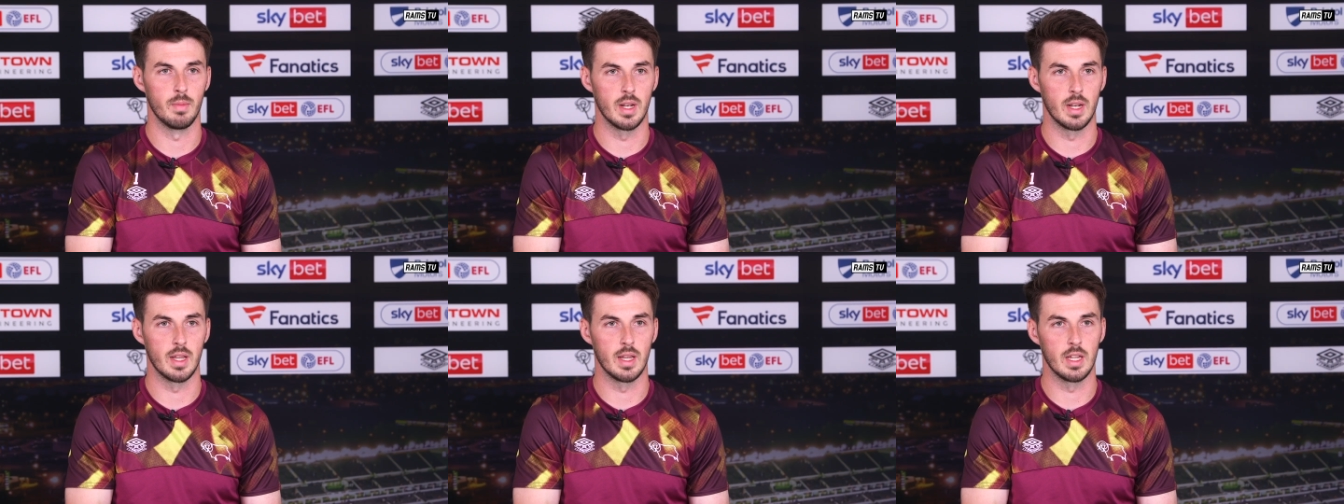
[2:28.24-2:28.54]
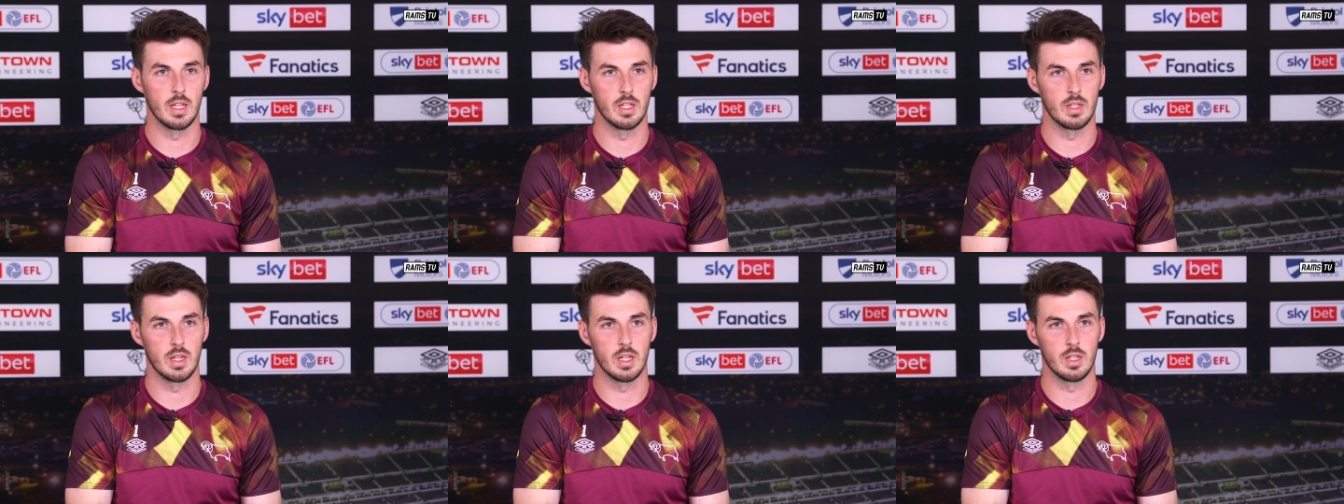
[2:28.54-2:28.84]
minute,
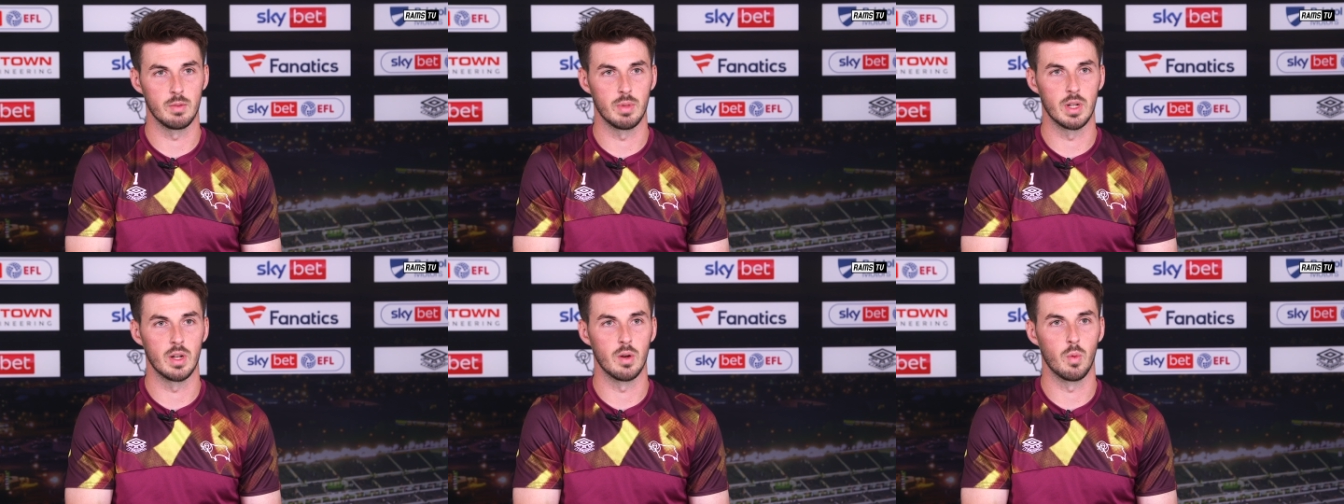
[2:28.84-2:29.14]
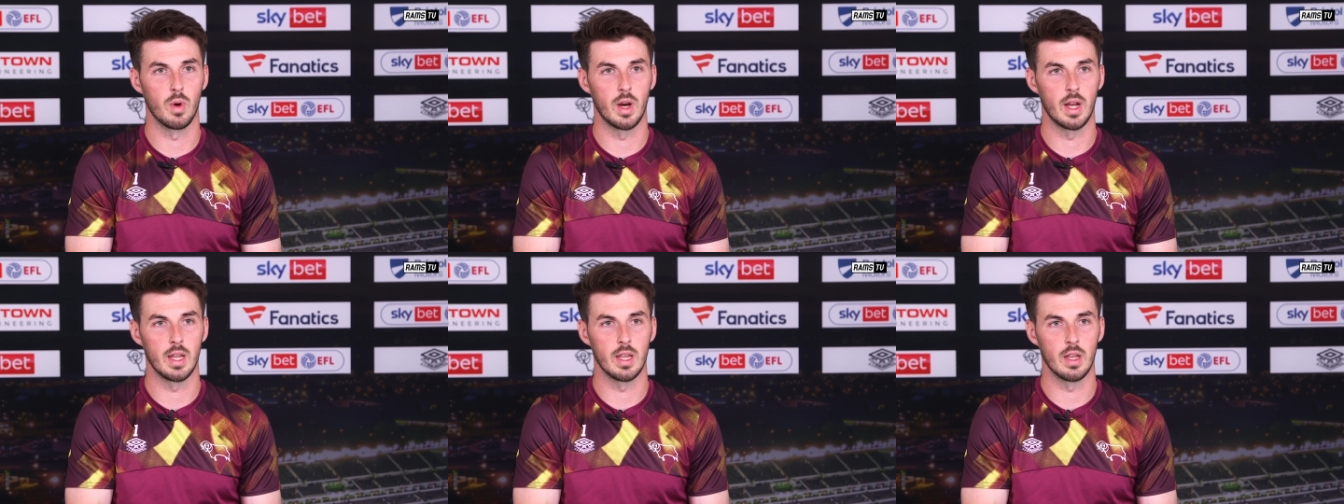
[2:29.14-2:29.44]
he's been
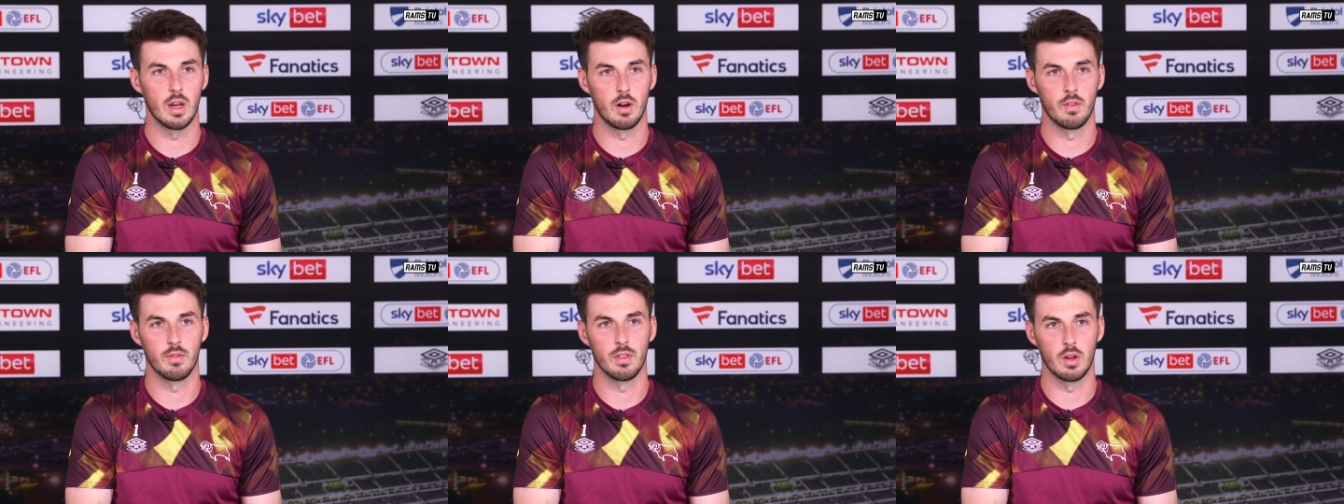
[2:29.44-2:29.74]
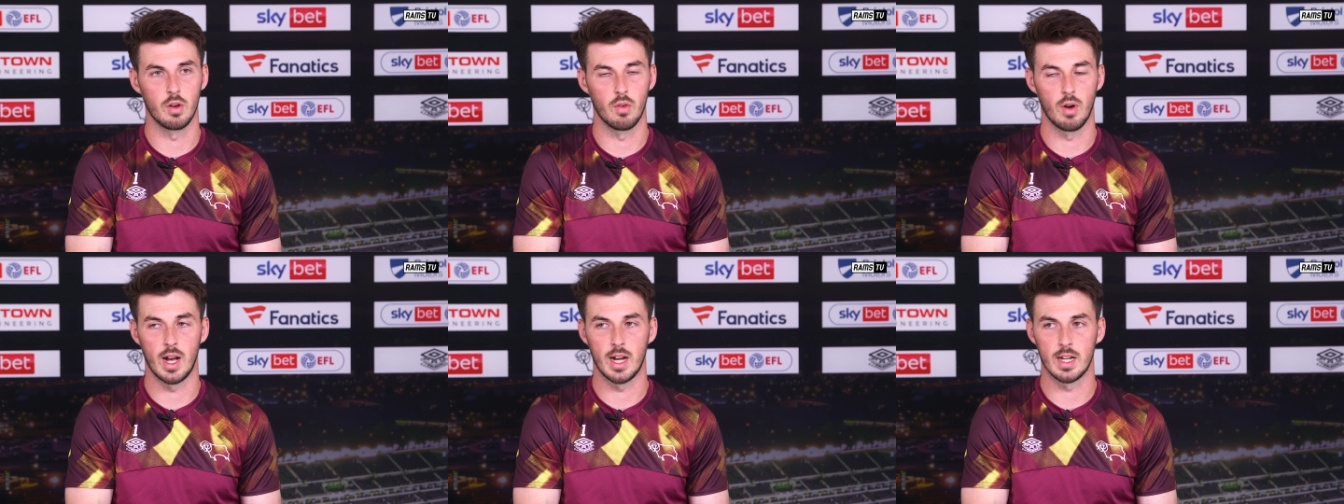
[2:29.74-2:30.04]
away off the
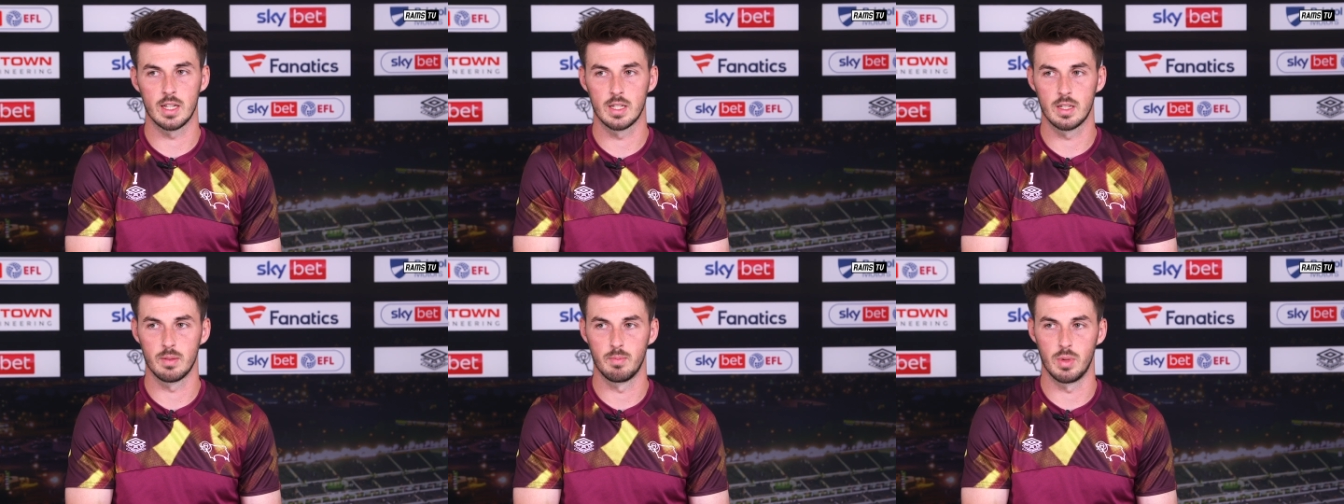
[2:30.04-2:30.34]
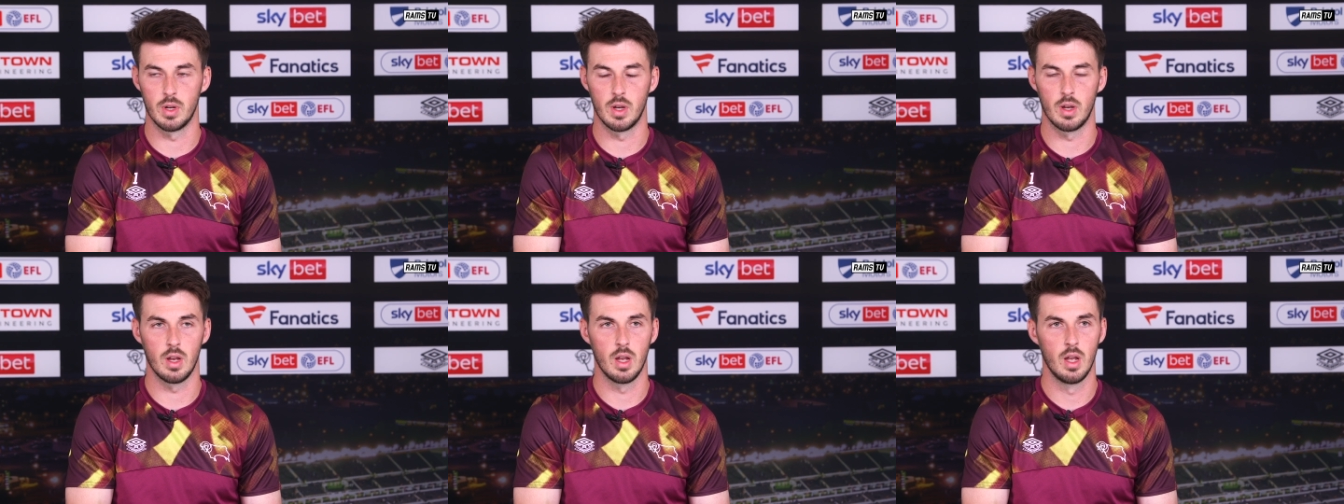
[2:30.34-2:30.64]
grass,
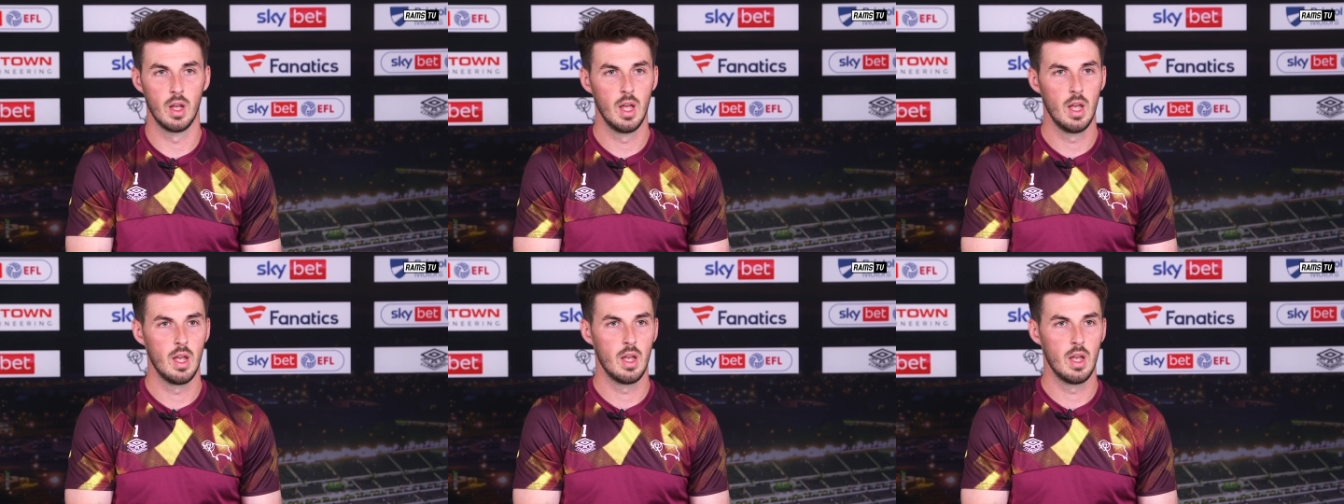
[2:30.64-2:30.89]
but